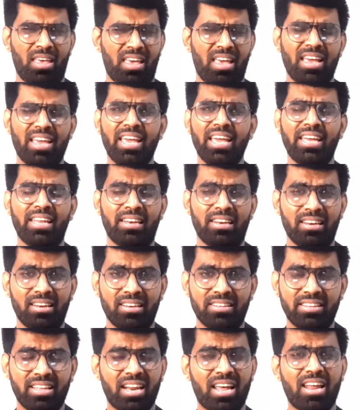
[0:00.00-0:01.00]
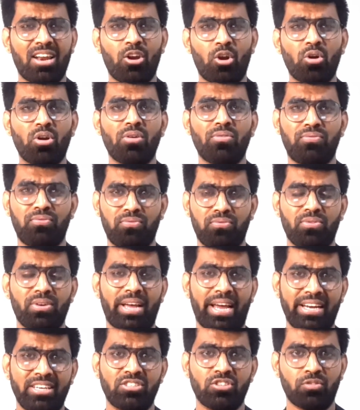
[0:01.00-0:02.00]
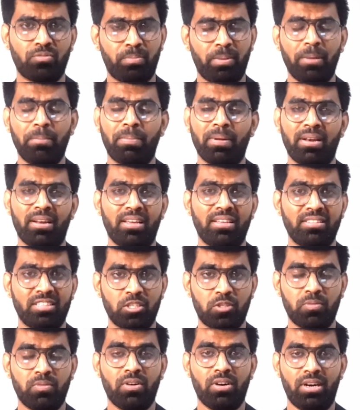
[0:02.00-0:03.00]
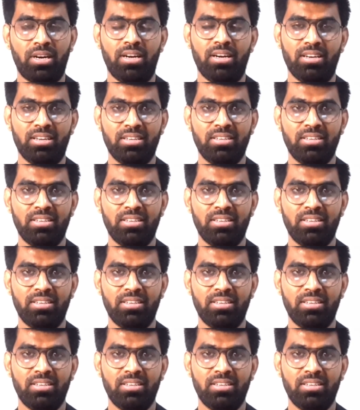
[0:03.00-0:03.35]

Again, there are a lot of kinds of people in this world.